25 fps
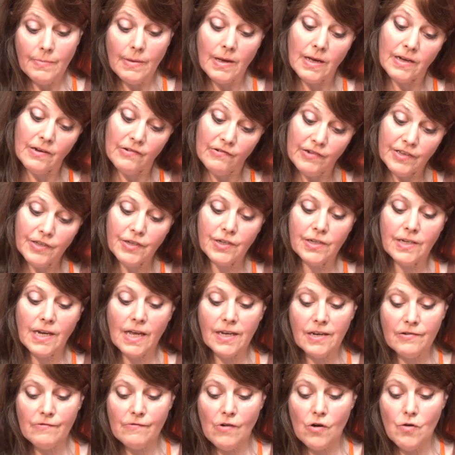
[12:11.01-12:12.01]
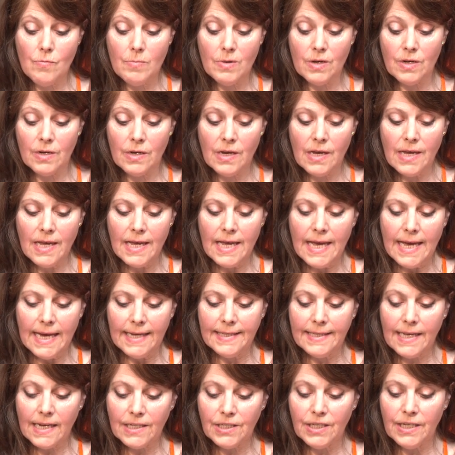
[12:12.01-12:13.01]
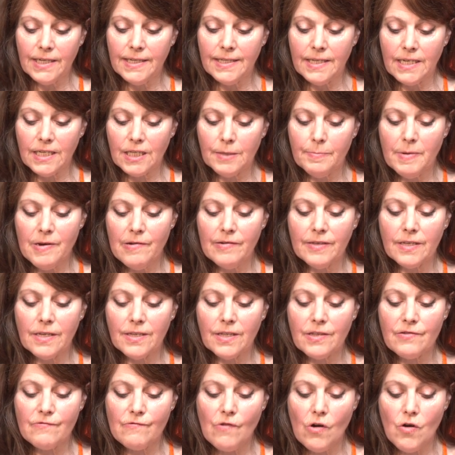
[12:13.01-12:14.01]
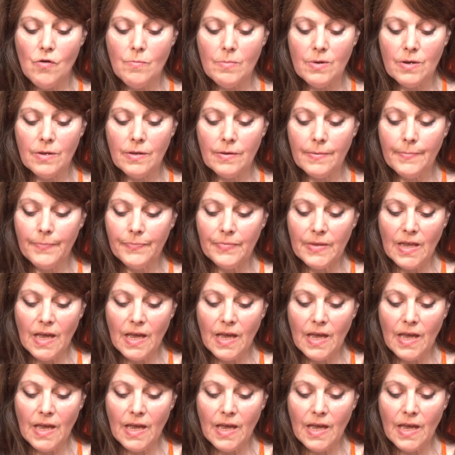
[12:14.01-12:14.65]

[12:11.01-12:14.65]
a Christian and a Roman, it's actually his experience as the Roman